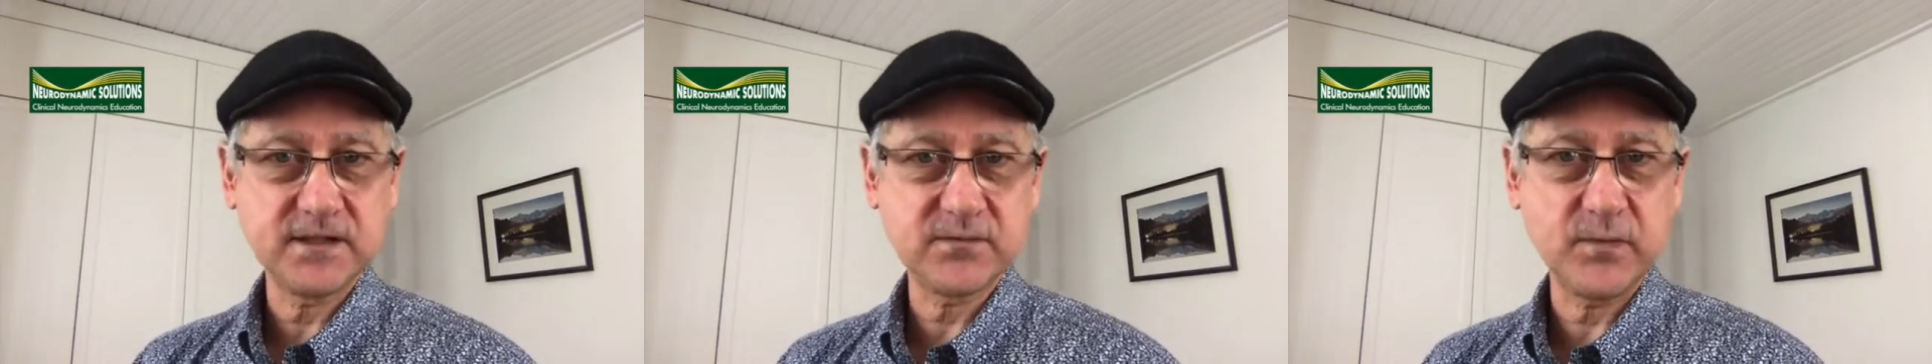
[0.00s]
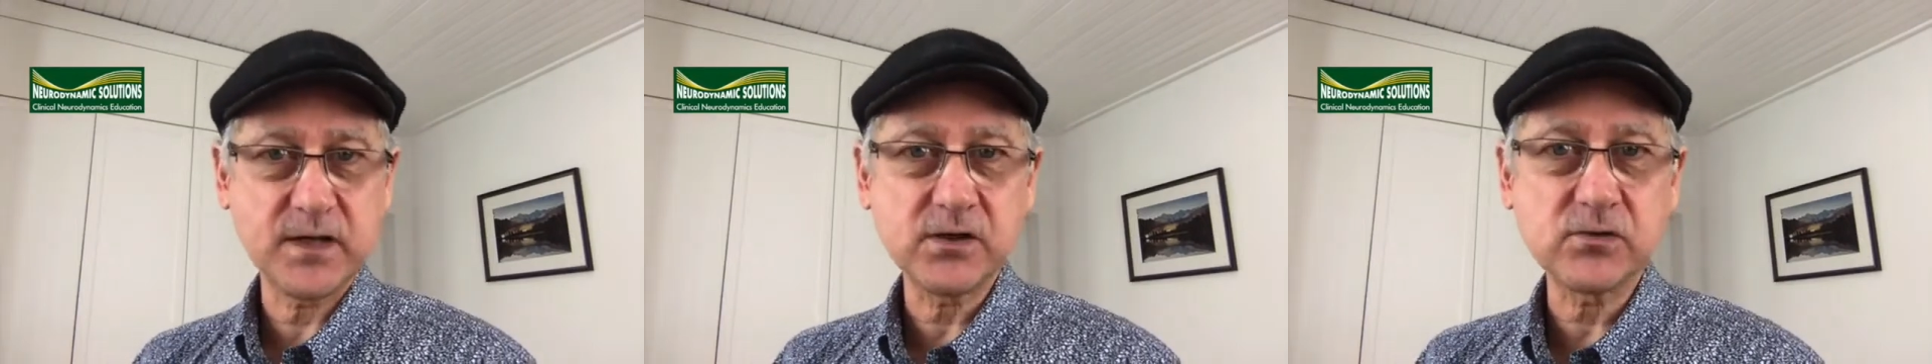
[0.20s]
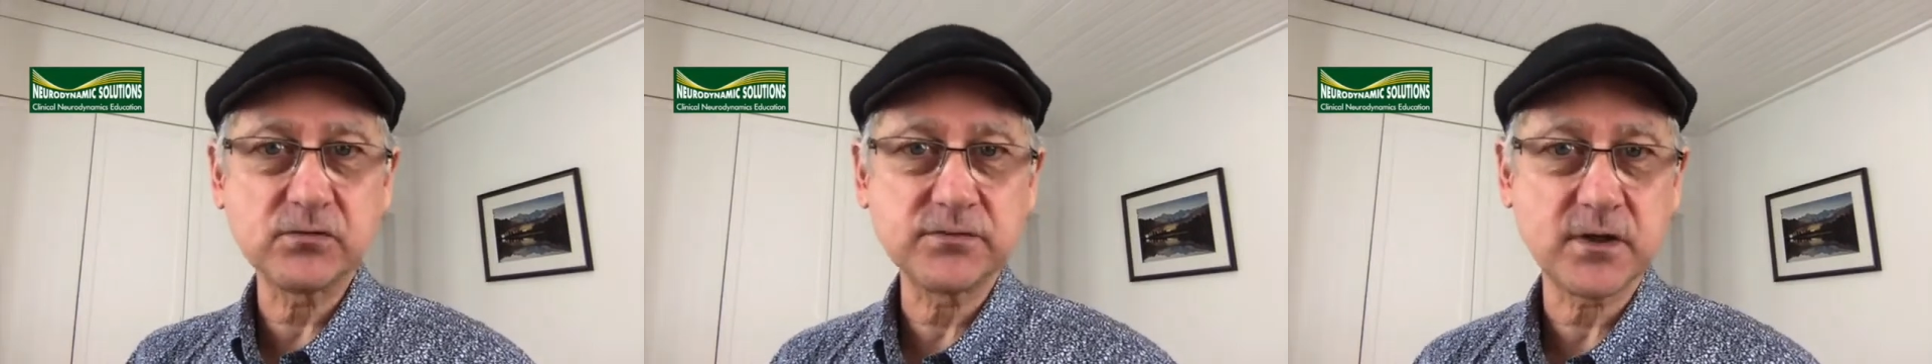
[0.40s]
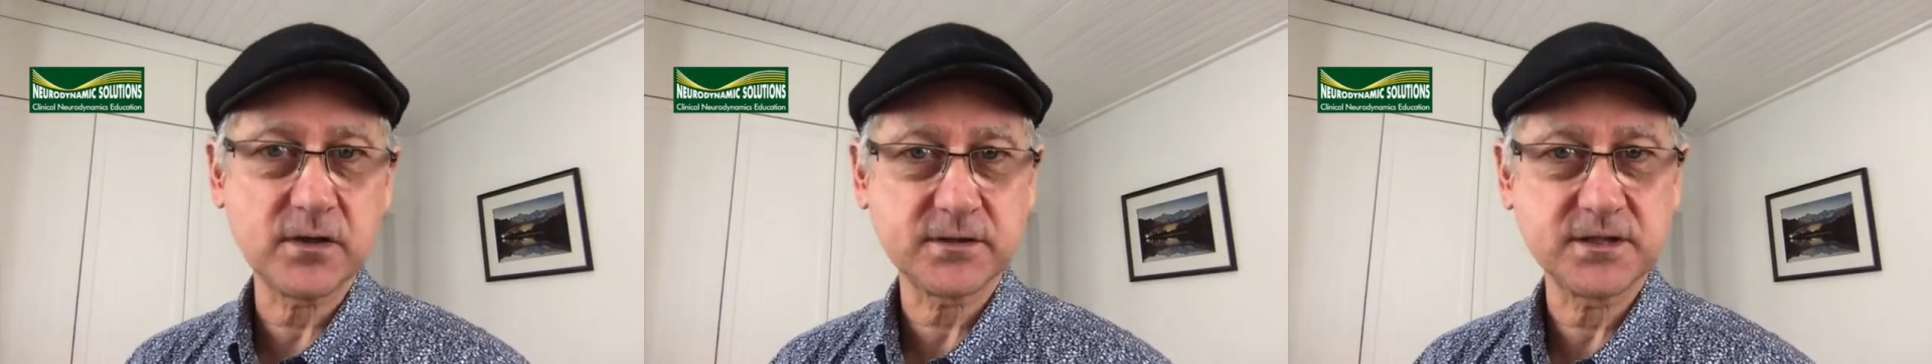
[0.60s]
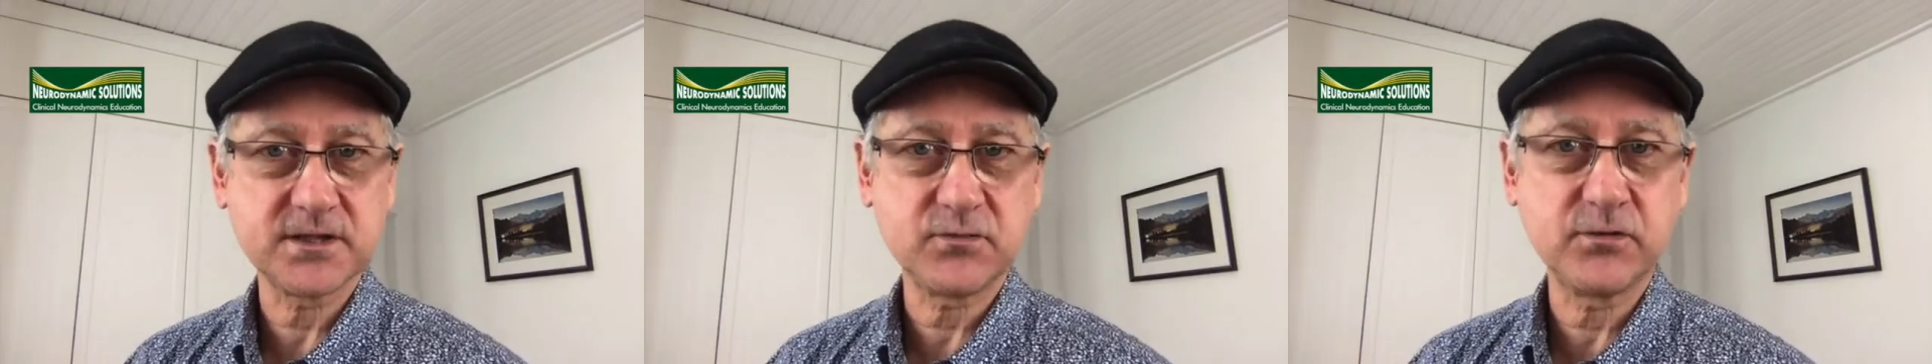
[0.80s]
medical
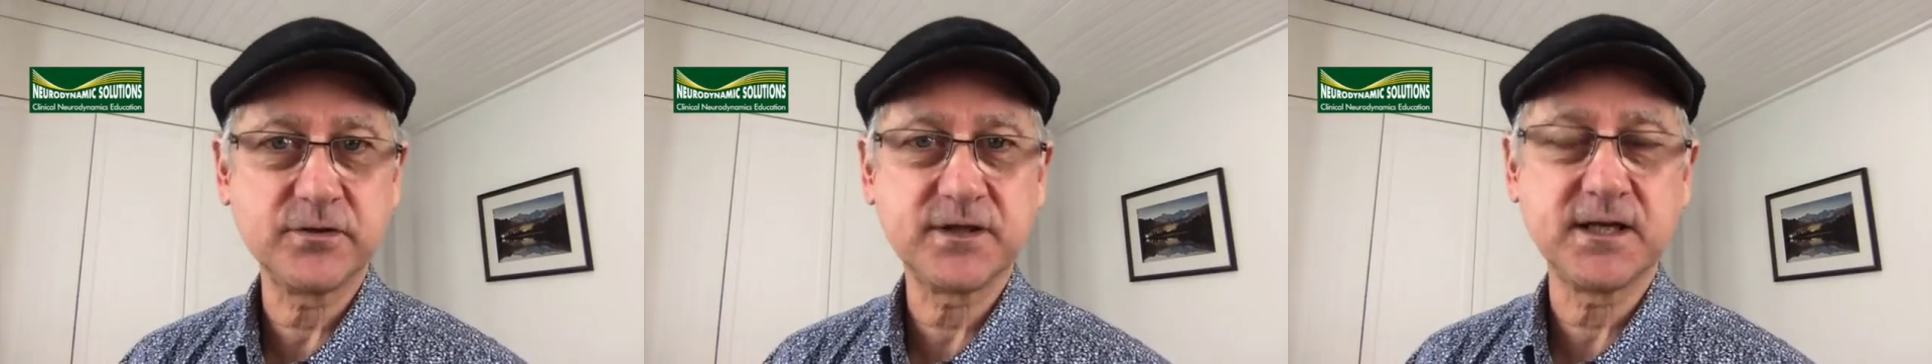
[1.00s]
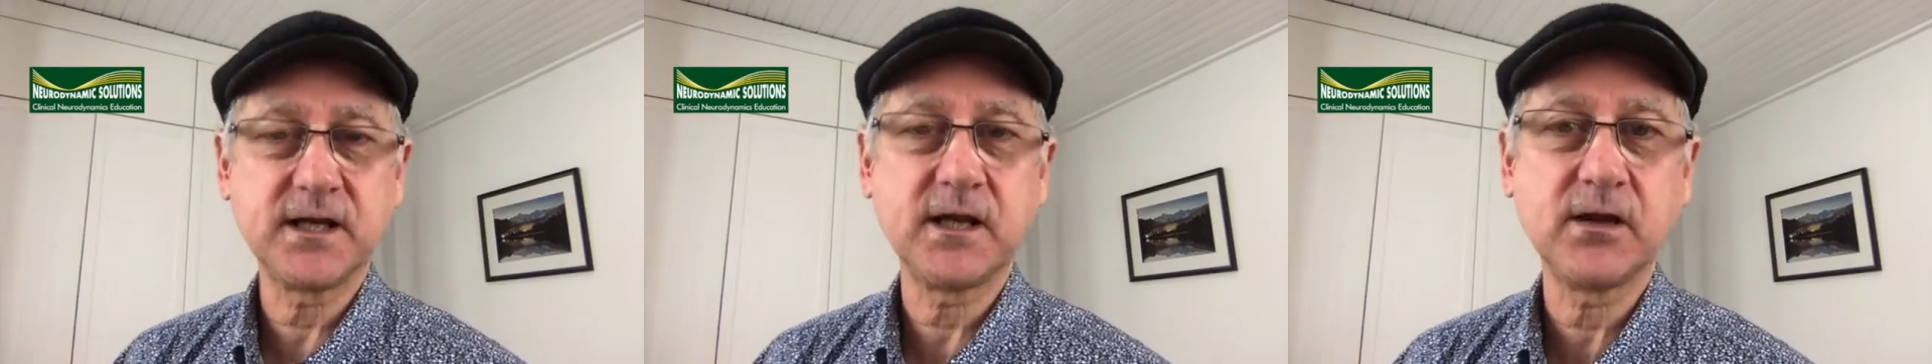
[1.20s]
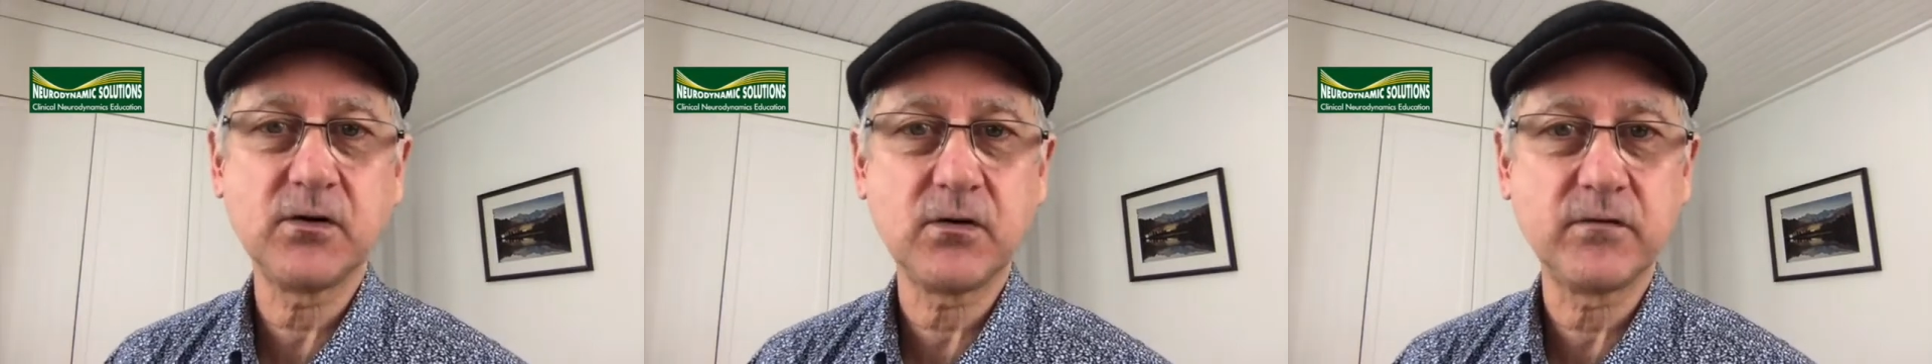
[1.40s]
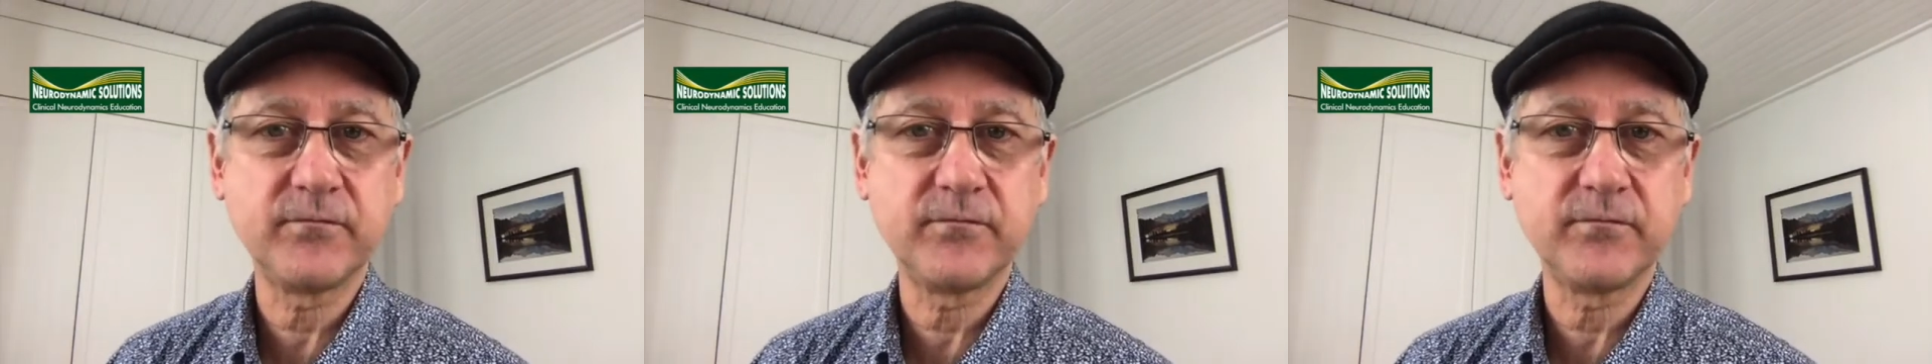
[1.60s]
doctors were thinking